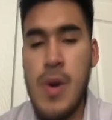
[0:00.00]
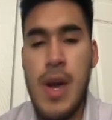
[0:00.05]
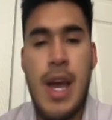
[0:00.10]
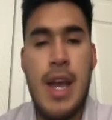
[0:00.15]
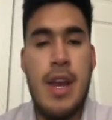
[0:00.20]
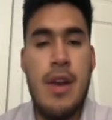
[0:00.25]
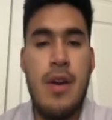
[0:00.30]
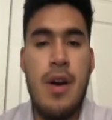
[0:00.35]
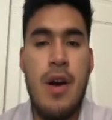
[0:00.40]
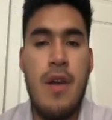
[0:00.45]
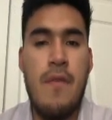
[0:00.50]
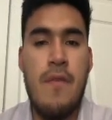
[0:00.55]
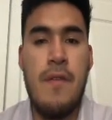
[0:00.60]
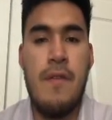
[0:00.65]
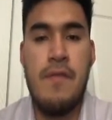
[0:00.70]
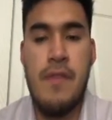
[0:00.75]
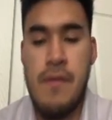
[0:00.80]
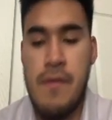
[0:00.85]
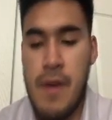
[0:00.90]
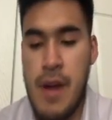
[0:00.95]
added on
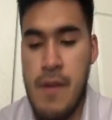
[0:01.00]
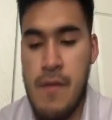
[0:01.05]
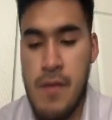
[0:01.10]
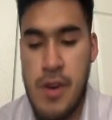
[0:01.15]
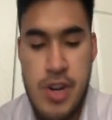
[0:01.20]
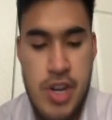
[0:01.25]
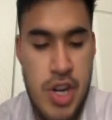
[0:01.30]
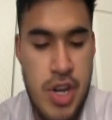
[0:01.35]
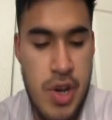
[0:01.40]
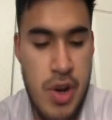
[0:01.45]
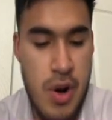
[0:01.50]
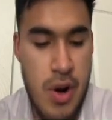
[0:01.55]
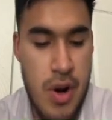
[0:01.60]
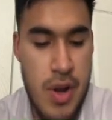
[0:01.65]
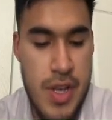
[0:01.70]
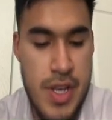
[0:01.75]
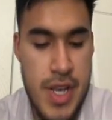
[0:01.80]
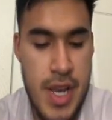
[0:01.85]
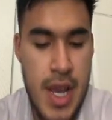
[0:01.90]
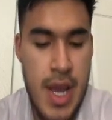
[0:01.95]
55 rushing
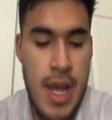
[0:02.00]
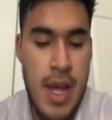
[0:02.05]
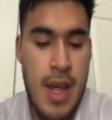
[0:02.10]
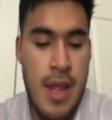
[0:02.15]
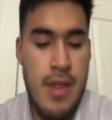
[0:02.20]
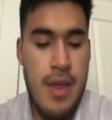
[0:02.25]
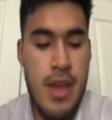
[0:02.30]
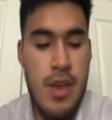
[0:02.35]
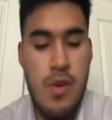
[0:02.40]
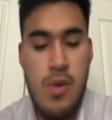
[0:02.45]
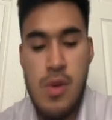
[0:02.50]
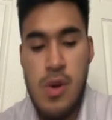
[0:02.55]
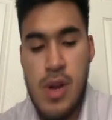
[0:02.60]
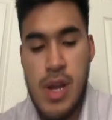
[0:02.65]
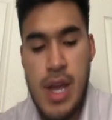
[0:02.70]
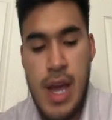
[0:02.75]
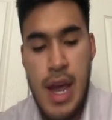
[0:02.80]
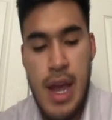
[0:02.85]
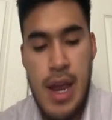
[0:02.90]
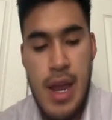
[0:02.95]
yards then you
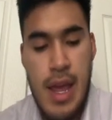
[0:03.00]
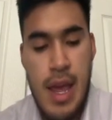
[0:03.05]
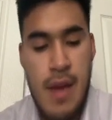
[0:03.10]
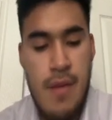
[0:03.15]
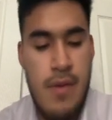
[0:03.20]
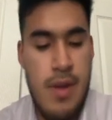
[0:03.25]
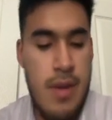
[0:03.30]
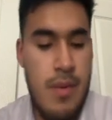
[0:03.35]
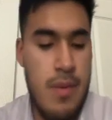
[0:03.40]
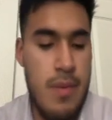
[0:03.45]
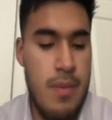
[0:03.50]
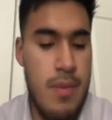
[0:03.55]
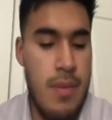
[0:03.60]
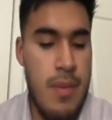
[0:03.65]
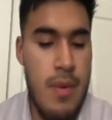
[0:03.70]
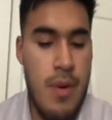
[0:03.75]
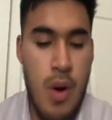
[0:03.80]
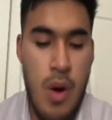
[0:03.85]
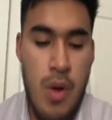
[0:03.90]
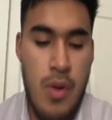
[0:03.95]
look at every
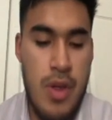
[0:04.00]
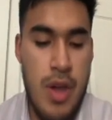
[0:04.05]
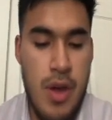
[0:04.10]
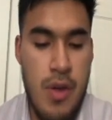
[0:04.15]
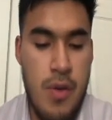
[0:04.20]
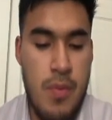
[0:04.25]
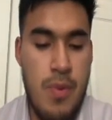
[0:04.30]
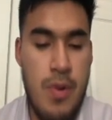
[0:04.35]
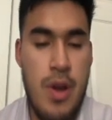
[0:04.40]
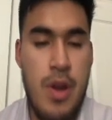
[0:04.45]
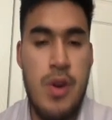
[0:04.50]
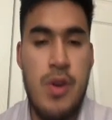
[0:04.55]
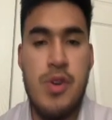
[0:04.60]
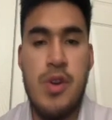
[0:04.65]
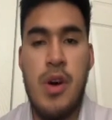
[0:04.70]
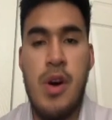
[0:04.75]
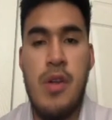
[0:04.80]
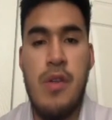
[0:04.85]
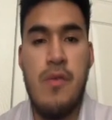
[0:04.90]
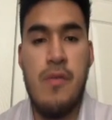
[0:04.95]
all the other players
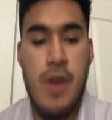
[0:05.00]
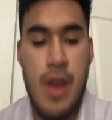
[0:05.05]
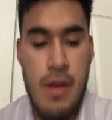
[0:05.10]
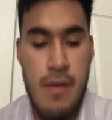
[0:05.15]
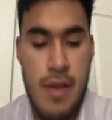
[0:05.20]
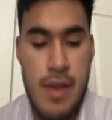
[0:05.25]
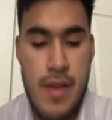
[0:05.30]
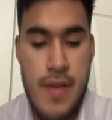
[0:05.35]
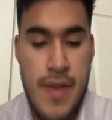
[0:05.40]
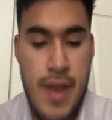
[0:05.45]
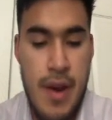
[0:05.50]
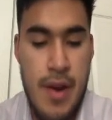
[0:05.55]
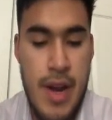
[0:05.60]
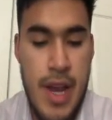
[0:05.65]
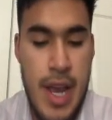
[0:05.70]
on the Ravens. Derrick